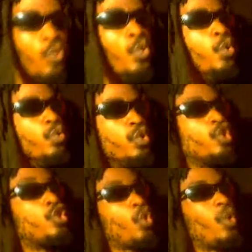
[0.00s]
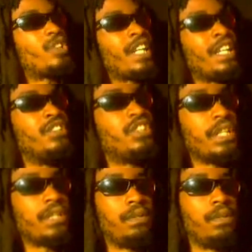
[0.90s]
root, the source
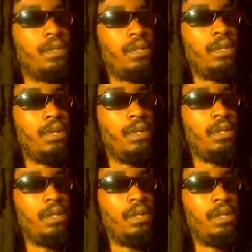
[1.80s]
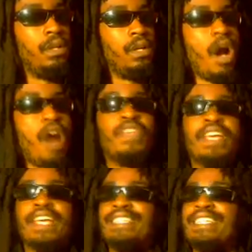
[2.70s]
energy of
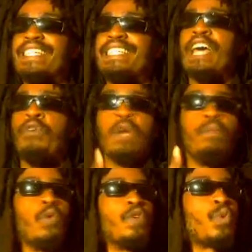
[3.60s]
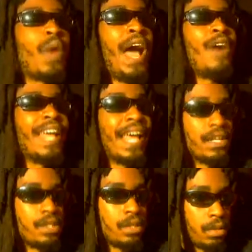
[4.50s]
the entities that we are moving around
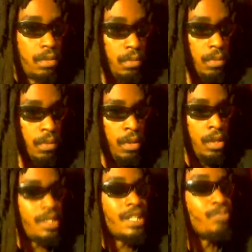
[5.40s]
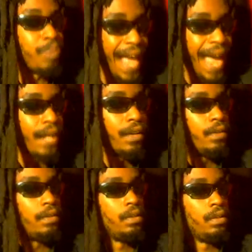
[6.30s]
as is black.
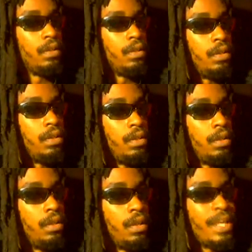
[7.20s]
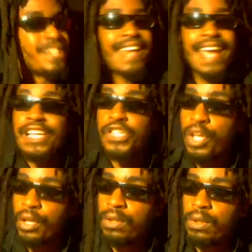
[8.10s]
It's
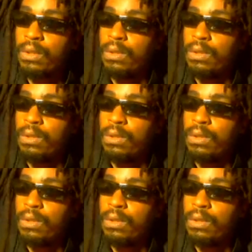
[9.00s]
ancient.